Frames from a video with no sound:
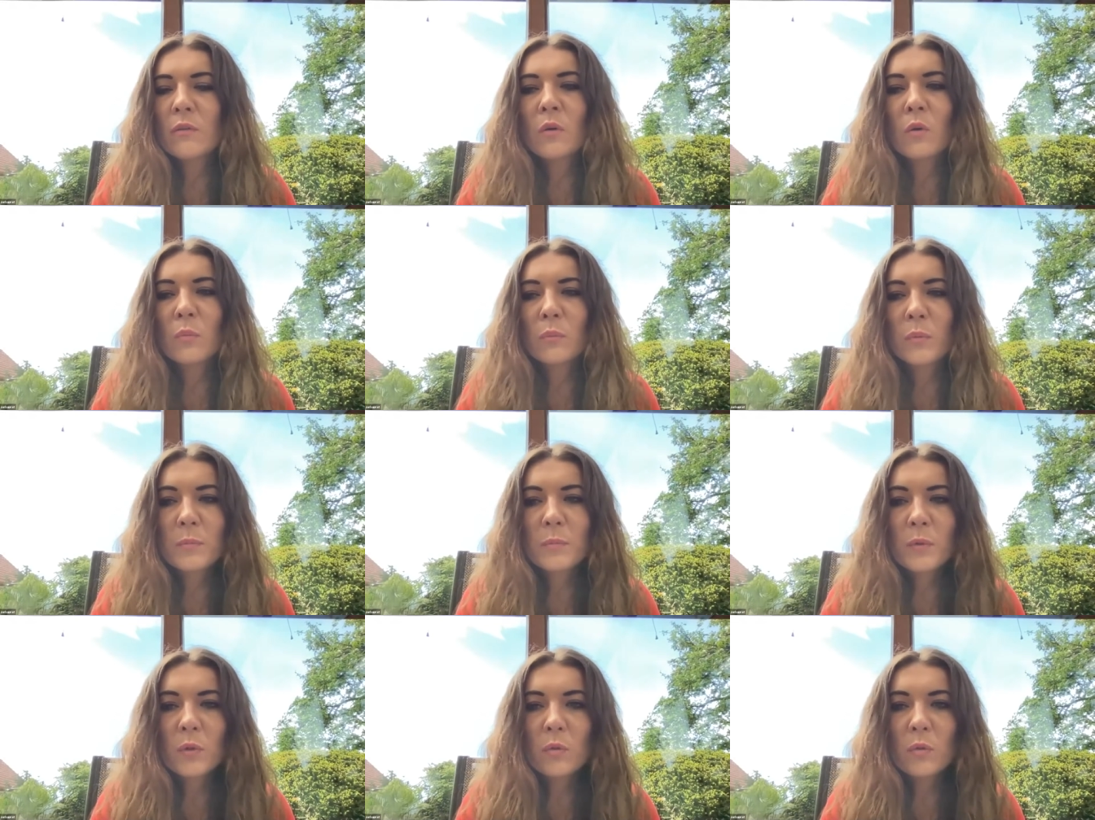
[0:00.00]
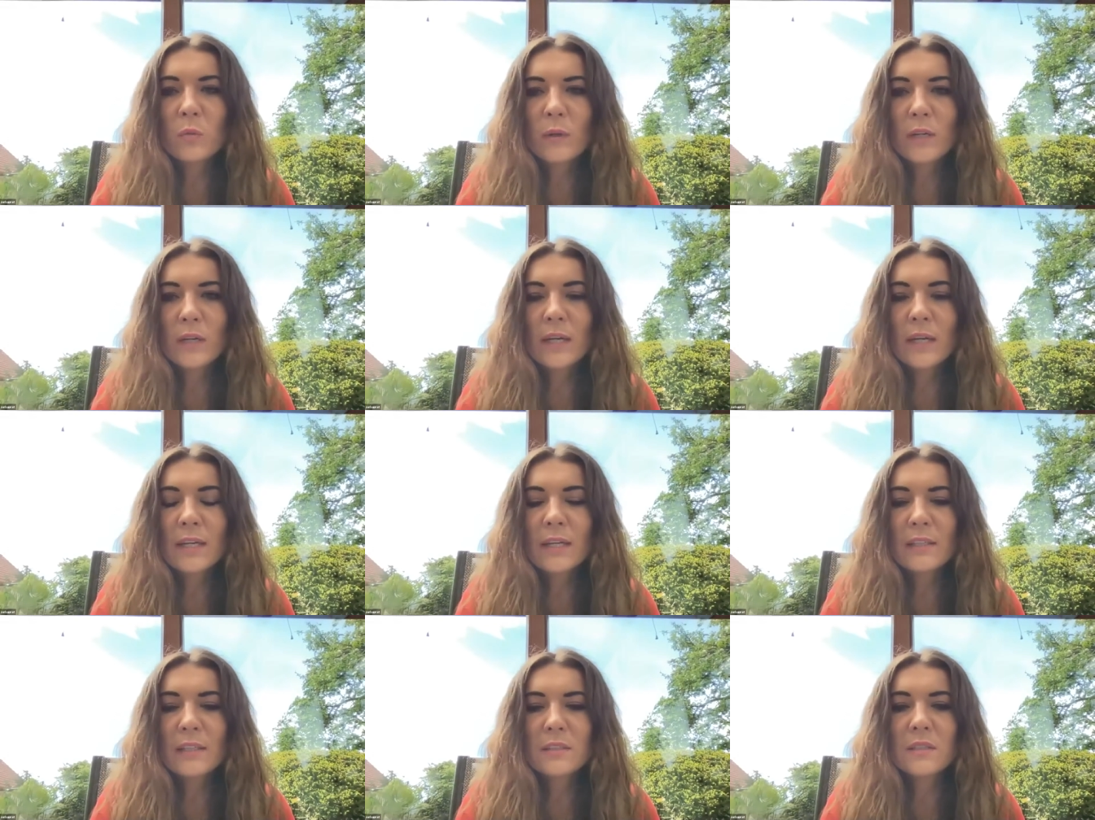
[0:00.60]
all people who are
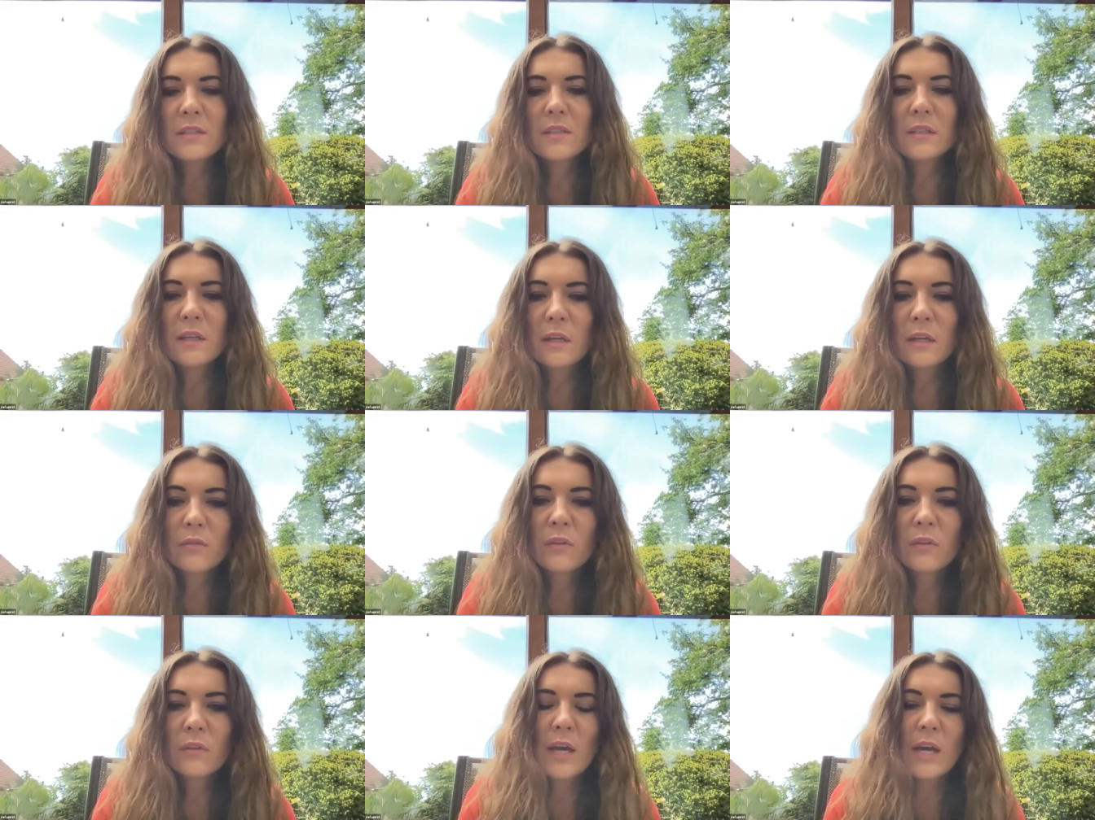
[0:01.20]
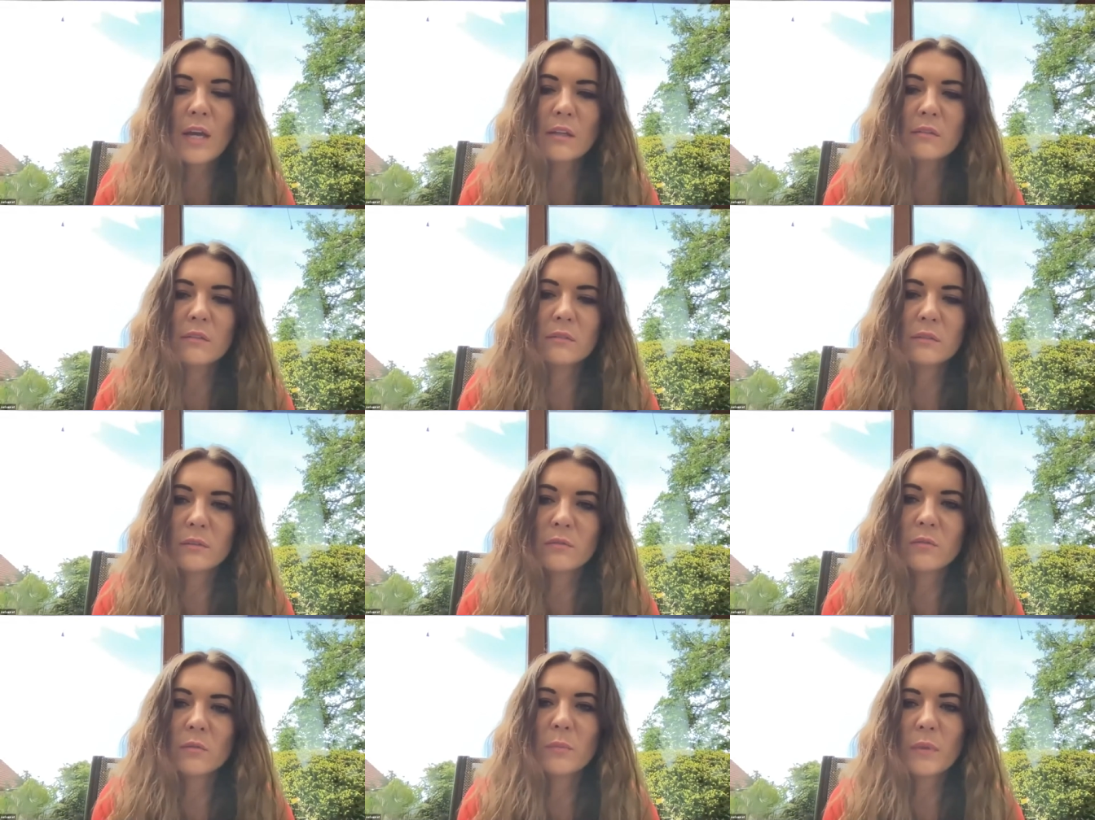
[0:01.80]
against it now they had an
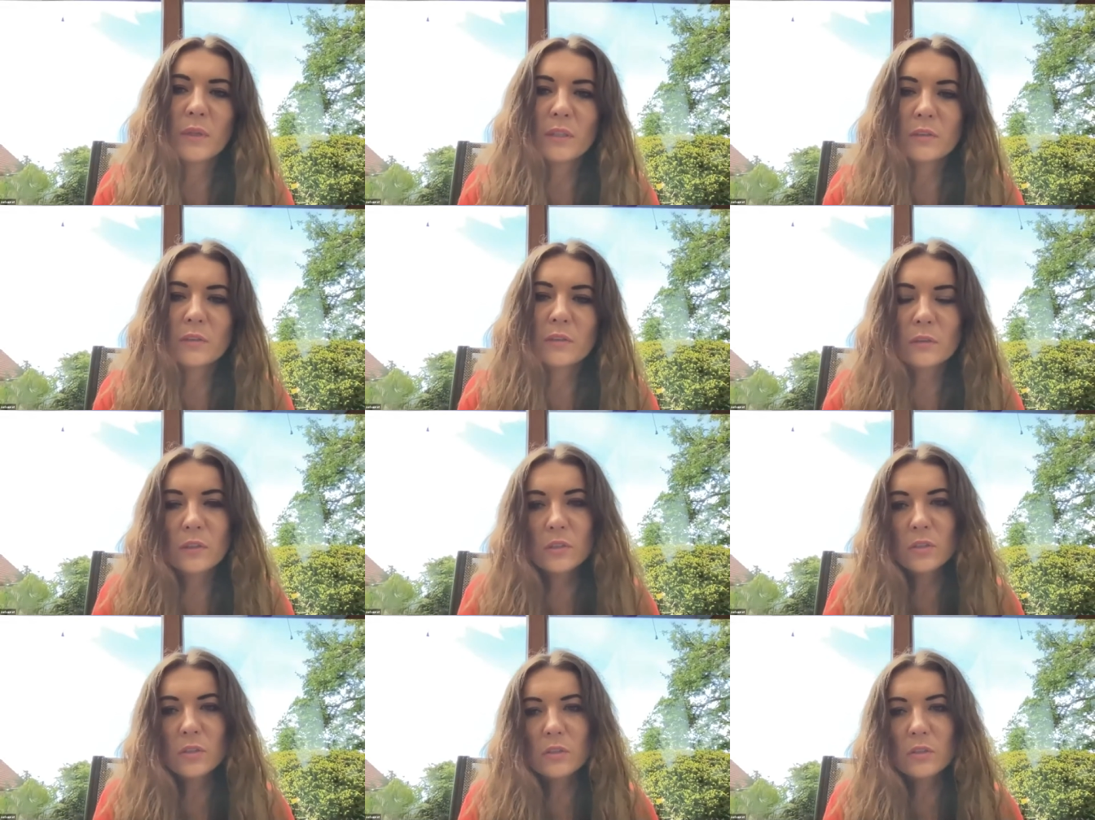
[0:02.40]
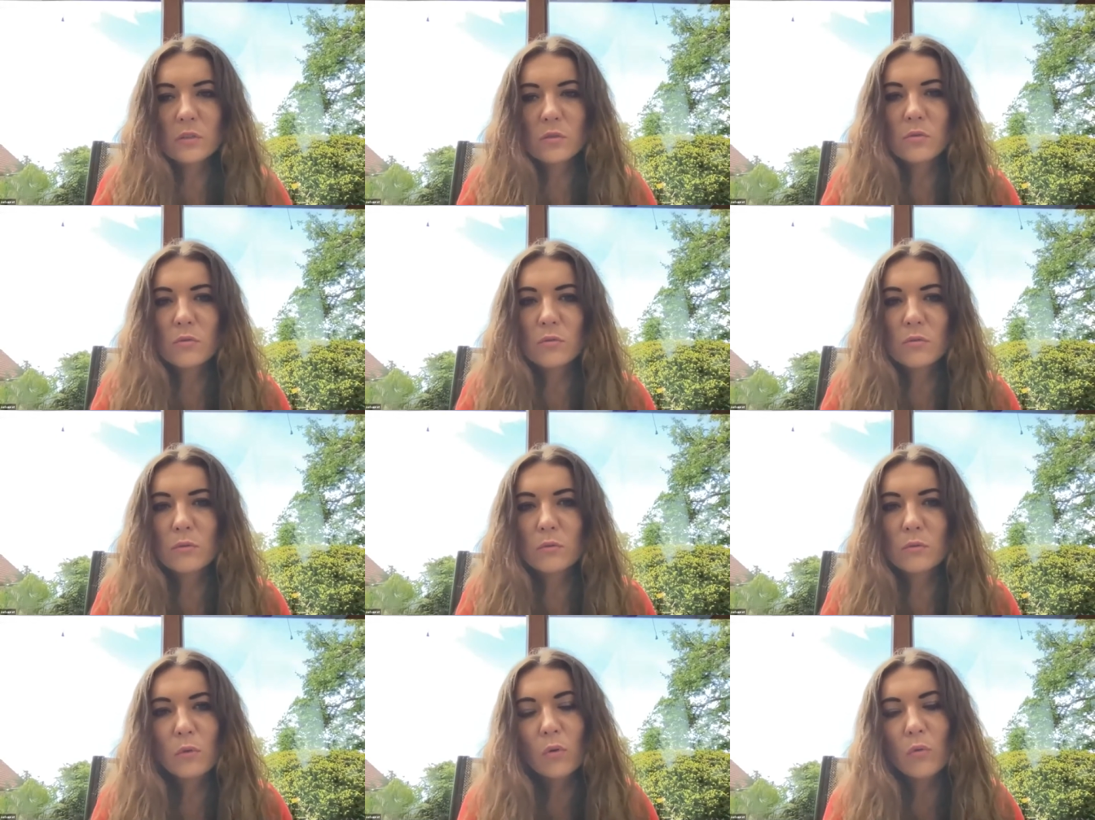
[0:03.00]
even bigger reason
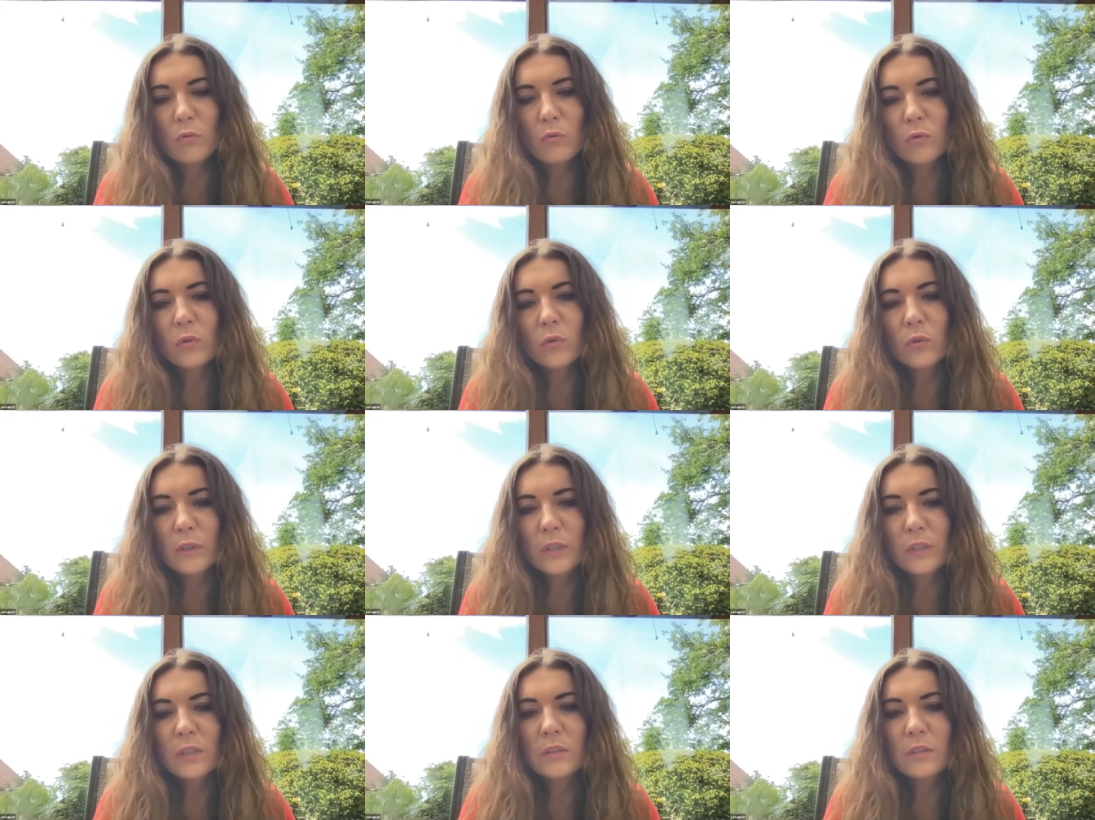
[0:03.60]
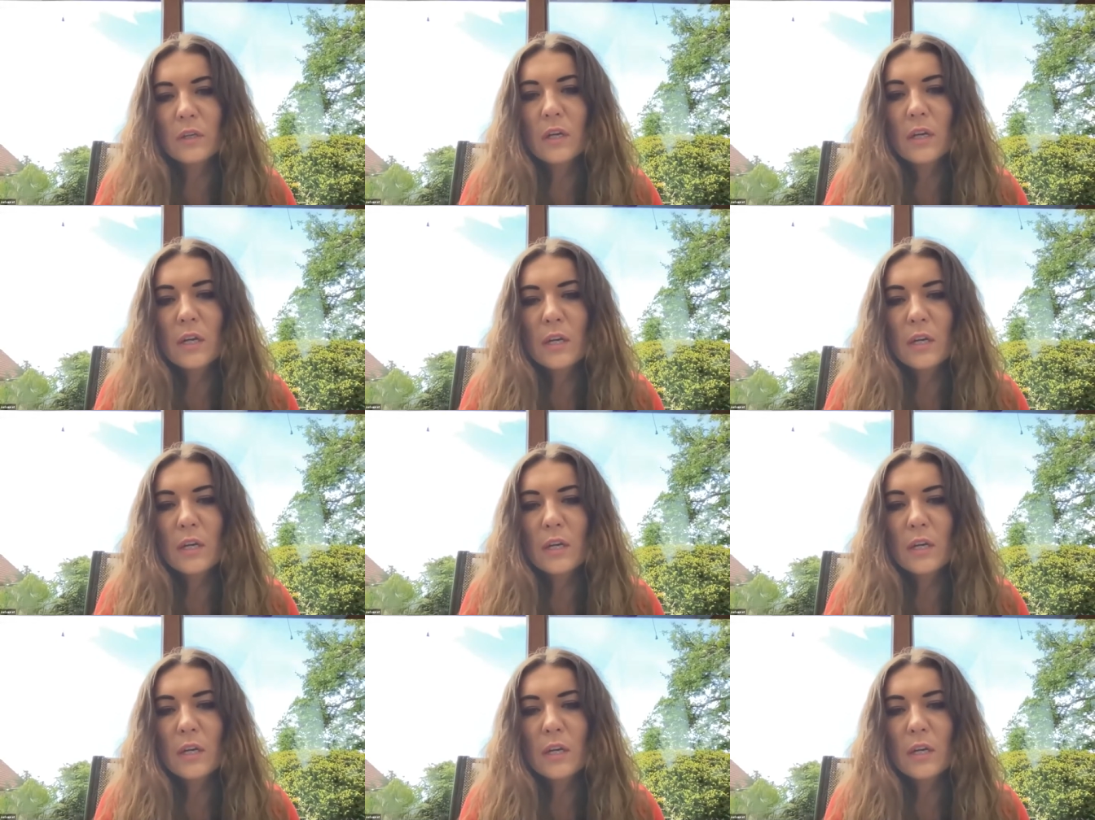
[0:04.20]
to go for it